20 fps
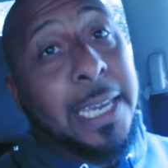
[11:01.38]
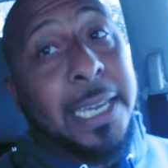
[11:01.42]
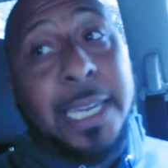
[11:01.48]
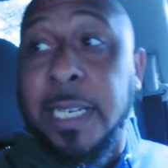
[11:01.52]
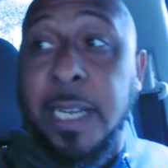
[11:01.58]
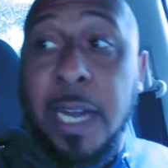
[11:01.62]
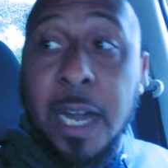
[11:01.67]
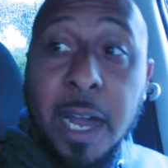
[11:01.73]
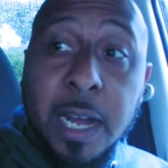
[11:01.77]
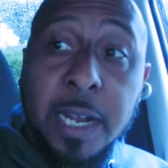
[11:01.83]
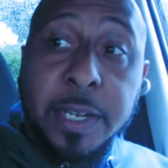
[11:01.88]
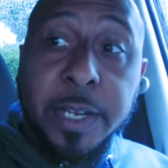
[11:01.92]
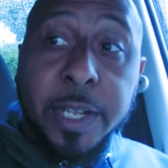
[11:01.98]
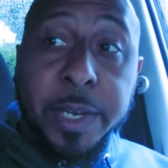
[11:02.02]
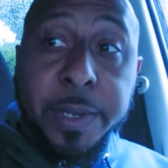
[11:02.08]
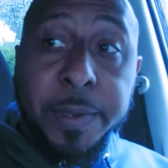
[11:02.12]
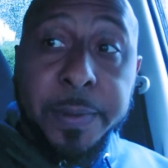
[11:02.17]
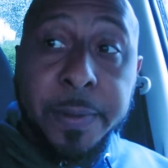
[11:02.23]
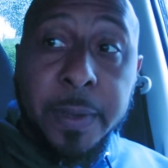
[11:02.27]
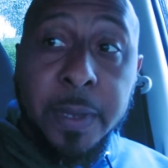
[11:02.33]
the
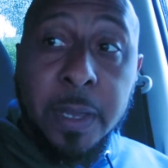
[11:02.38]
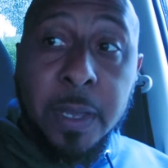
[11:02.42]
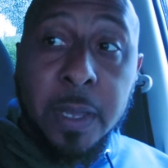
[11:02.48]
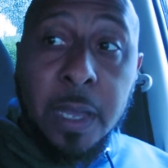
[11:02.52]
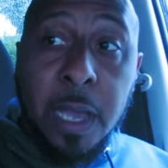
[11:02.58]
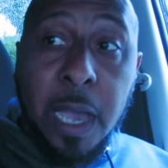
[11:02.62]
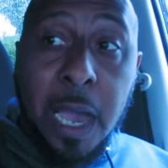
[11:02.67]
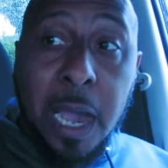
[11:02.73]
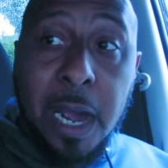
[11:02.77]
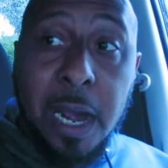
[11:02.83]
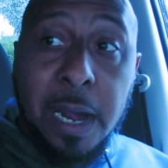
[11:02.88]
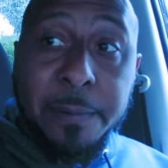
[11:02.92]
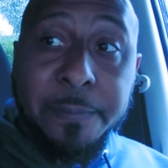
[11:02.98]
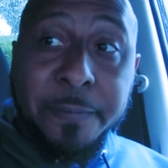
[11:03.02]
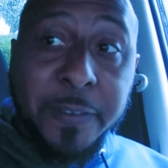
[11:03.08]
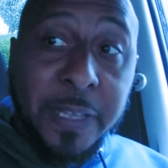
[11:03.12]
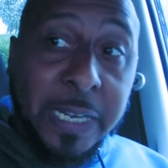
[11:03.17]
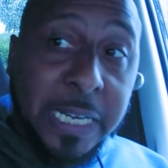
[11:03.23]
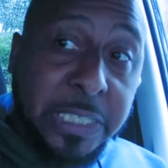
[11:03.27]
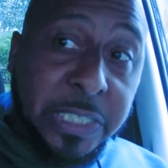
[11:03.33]
Honda
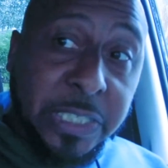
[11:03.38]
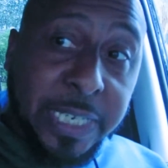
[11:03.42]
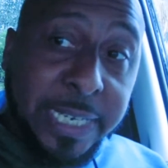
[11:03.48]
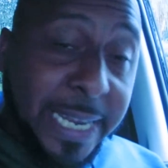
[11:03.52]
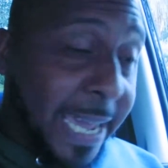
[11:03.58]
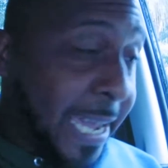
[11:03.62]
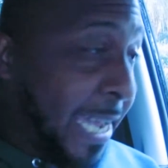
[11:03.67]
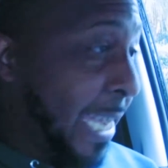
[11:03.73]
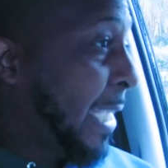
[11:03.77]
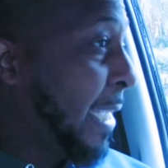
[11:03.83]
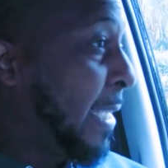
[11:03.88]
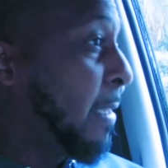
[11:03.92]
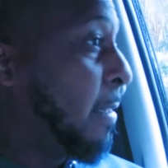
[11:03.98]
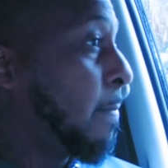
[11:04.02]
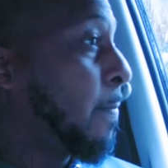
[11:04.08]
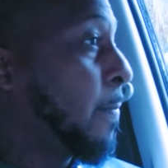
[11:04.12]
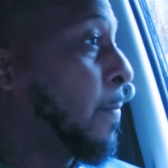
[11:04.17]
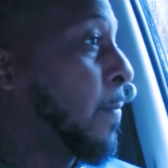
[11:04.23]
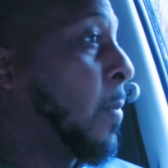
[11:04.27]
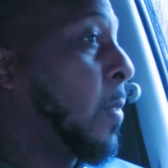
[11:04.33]
finished today.
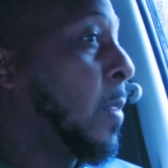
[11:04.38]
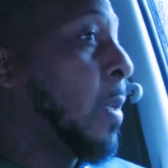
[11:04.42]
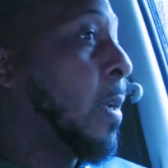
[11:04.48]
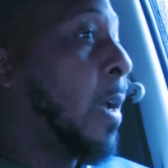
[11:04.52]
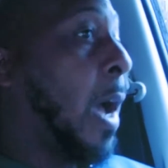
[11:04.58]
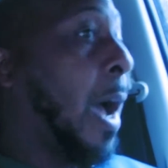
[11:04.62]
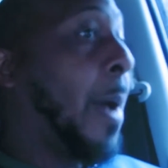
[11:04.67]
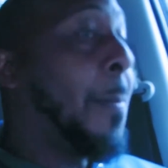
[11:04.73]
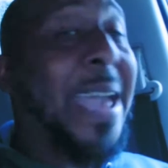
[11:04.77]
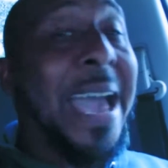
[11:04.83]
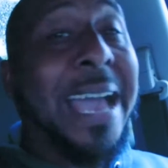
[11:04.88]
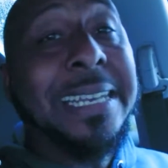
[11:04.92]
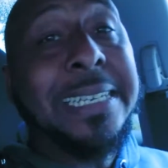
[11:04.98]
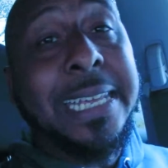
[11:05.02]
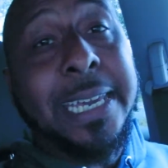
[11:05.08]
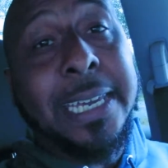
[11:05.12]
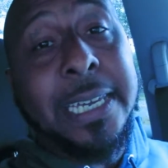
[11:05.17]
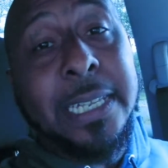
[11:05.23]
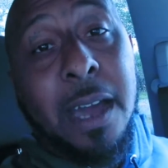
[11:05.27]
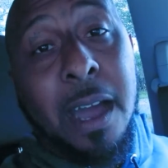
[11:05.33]
I
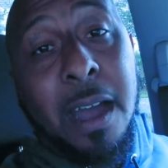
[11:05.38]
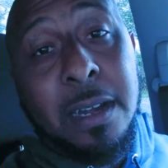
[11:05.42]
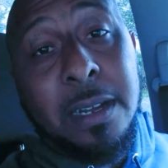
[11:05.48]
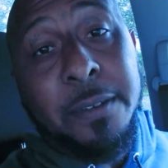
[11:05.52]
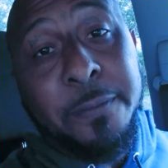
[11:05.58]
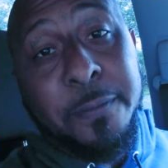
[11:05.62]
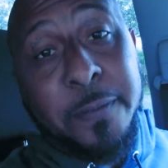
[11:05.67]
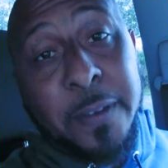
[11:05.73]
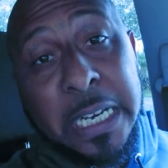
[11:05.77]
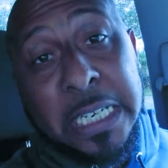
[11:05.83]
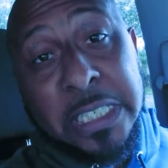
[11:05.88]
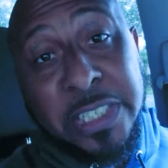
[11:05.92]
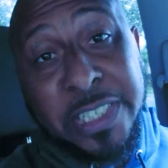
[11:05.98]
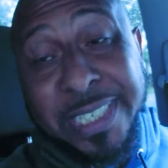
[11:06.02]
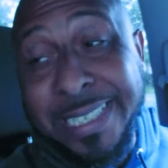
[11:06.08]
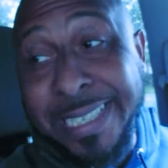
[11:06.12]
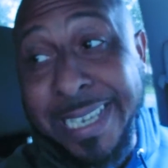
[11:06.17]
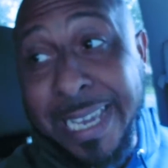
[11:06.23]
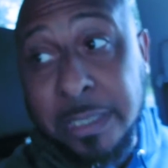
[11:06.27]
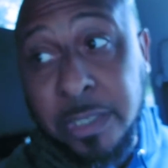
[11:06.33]
did get the Honda finished
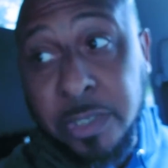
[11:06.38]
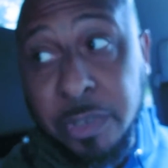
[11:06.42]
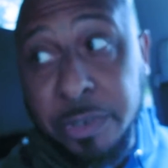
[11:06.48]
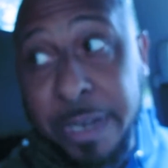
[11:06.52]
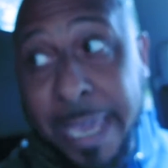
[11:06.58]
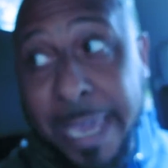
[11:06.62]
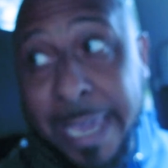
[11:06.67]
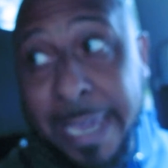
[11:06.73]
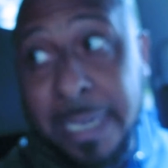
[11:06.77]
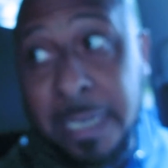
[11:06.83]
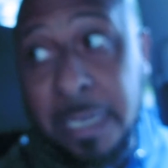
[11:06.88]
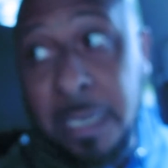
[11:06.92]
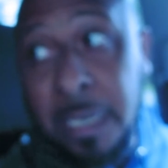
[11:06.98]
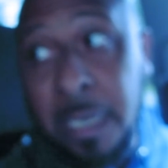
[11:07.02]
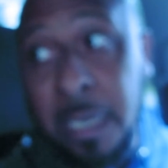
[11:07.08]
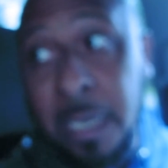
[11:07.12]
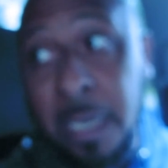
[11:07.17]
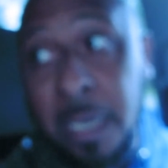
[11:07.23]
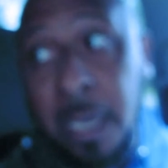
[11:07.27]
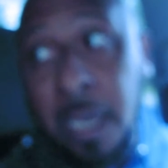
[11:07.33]
yesterday.
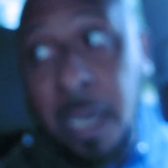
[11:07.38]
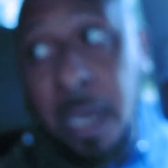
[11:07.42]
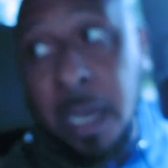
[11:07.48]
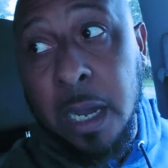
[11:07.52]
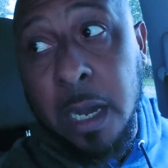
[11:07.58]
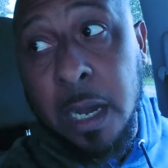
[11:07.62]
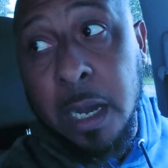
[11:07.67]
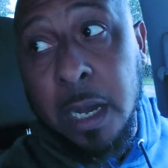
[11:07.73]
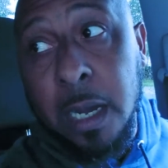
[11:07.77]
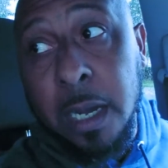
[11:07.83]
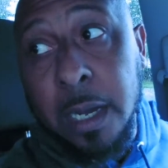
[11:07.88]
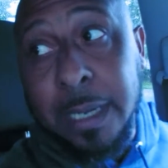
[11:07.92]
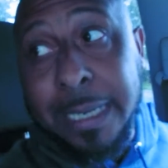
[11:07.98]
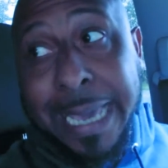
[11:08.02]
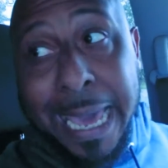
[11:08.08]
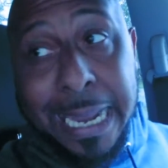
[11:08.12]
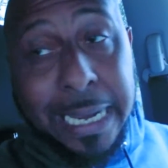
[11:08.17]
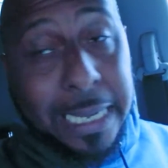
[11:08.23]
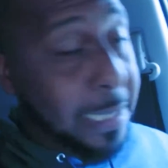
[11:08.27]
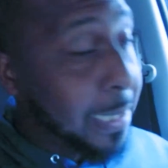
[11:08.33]

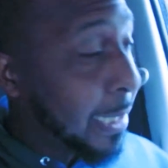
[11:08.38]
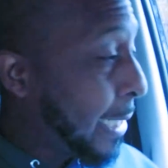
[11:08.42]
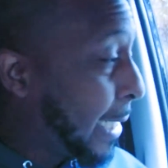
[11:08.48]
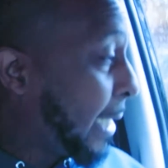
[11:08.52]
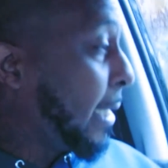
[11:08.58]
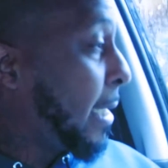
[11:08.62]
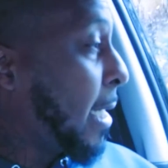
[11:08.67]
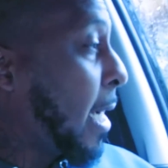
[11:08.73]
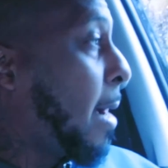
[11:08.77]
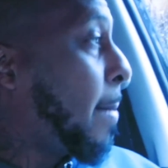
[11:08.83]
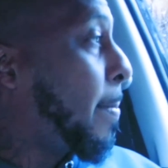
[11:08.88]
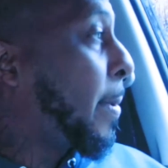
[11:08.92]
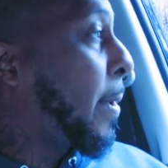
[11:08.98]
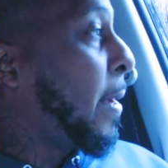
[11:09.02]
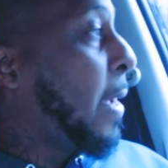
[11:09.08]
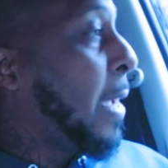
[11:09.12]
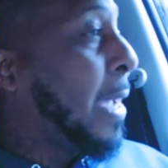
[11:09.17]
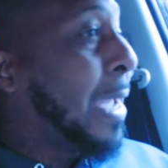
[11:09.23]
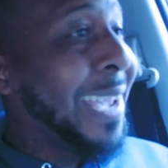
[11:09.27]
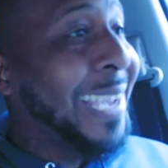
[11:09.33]
Got it cleaned up.
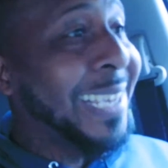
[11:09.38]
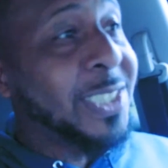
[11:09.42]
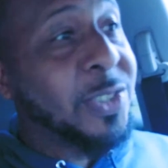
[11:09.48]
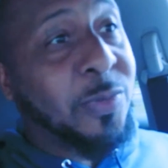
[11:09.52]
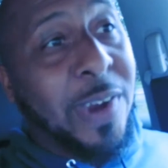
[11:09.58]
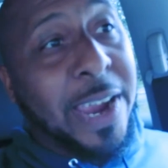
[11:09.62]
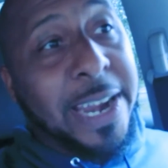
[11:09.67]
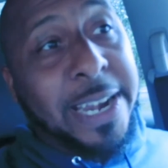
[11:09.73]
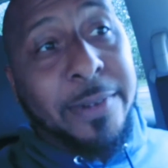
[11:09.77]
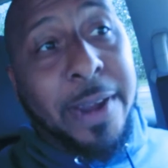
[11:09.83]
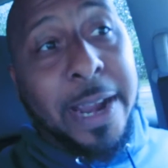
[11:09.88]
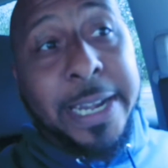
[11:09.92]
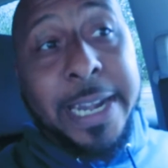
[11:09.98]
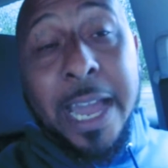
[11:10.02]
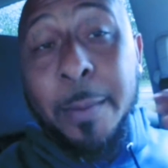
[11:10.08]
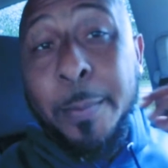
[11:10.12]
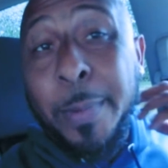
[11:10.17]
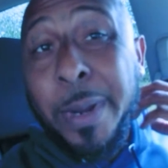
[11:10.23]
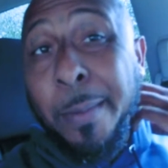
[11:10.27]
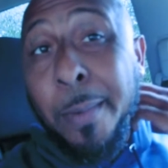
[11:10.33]
It's raining right
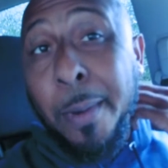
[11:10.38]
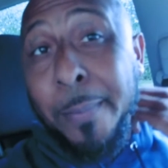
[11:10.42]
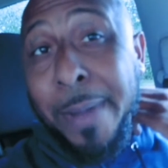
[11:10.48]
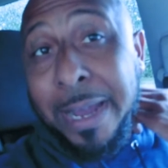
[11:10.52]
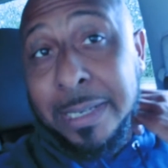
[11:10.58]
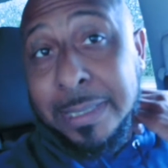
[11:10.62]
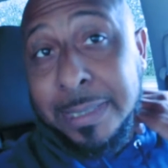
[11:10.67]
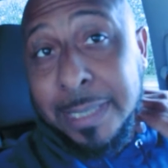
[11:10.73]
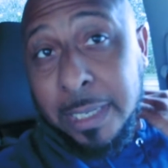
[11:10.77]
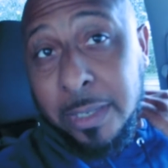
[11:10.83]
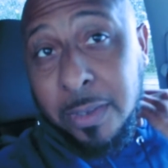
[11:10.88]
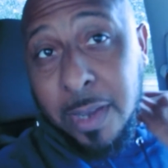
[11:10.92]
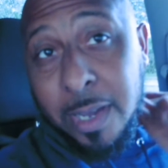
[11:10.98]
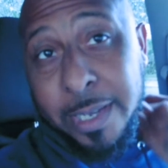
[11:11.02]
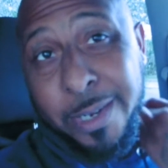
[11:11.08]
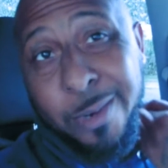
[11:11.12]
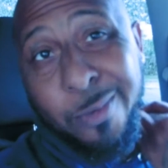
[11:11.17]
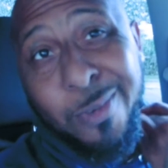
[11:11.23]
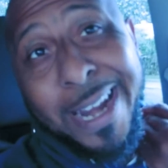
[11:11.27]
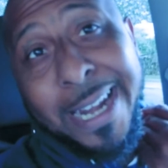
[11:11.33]
now, but I'm about to take you out here
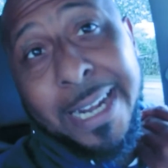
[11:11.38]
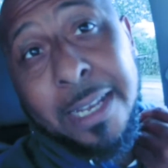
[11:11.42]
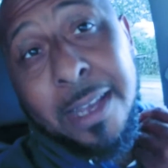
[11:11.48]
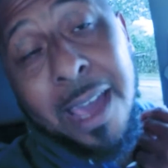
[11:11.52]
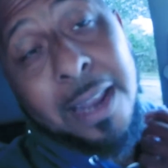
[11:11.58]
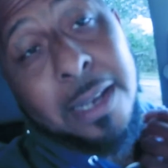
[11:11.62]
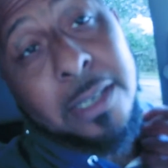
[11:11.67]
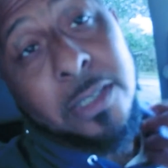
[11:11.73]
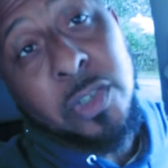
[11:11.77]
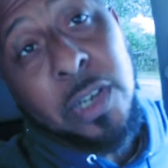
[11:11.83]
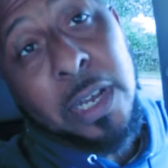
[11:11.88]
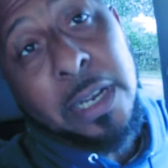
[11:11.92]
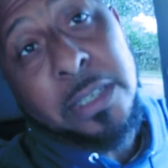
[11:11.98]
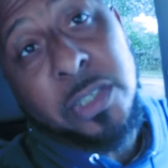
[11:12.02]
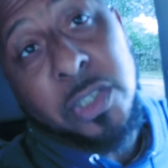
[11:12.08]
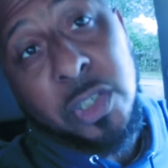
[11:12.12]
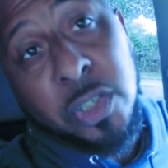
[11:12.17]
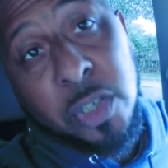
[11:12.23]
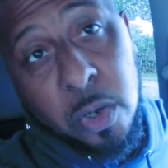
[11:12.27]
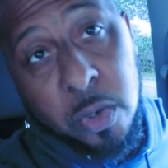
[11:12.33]
in the rain and kind of try to
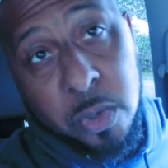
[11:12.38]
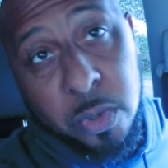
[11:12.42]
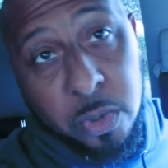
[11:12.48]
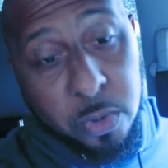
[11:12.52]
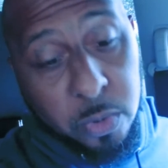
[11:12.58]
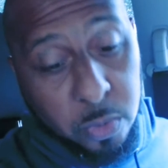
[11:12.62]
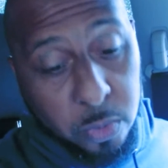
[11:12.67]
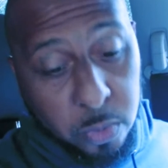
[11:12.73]
show you